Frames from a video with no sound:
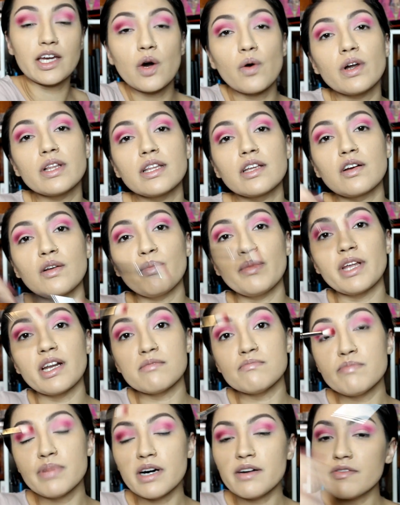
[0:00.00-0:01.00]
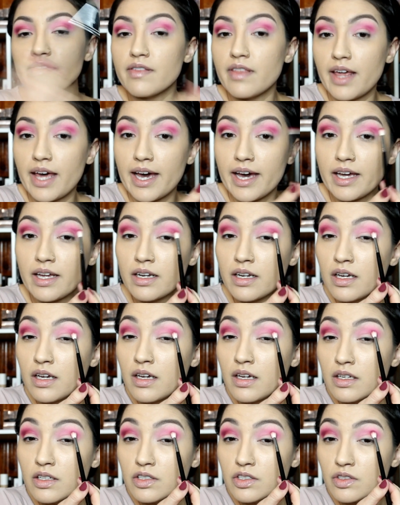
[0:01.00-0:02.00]
Go a little bit above that
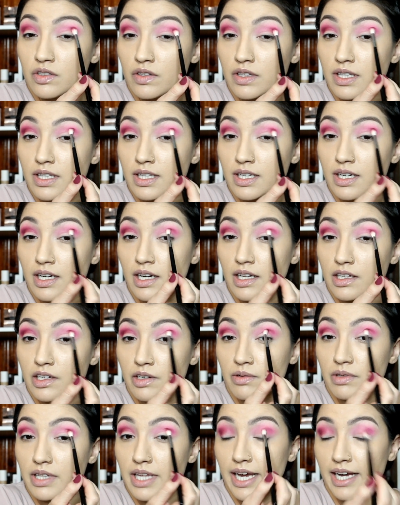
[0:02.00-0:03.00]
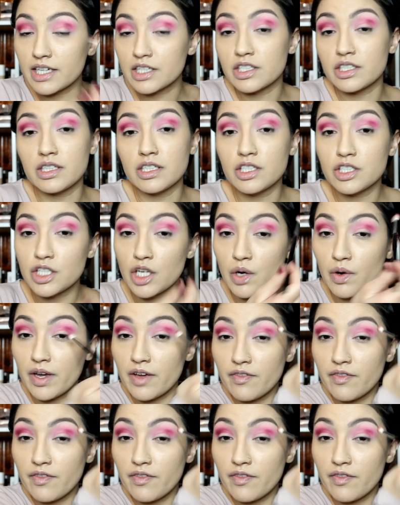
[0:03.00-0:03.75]
so that the color will actually show.